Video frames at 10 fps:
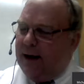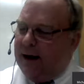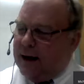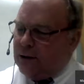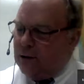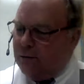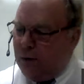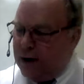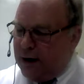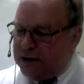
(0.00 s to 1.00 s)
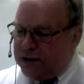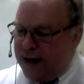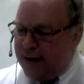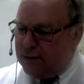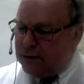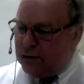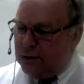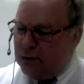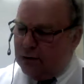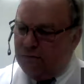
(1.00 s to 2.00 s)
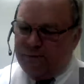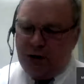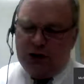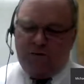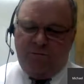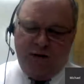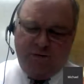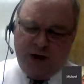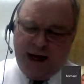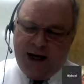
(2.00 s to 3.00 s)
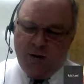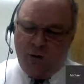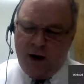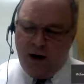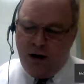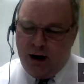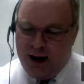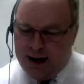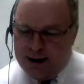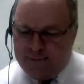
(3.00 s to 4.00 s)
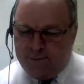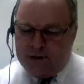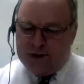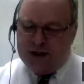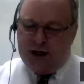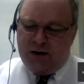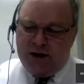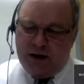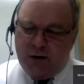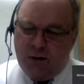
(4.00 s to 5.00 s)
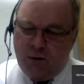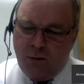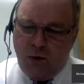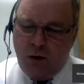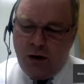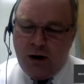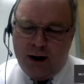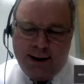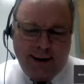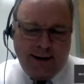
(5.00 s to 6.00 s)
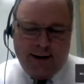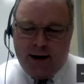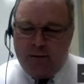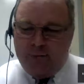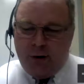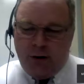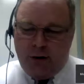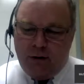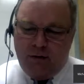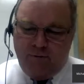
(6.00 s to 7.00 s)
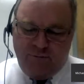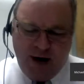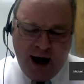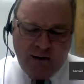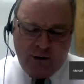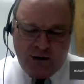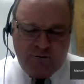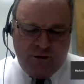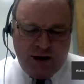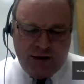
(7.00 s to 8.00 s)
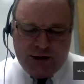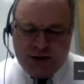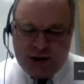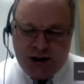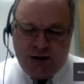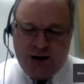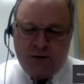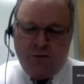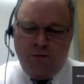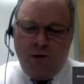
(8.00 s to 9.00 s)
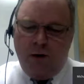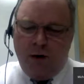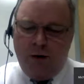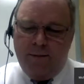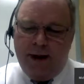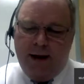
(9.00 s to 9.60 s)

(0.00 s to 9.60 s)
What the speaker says: And that's going to bring us down to verse 15. We are in Syrian war number 5, or the 5th Syrian war,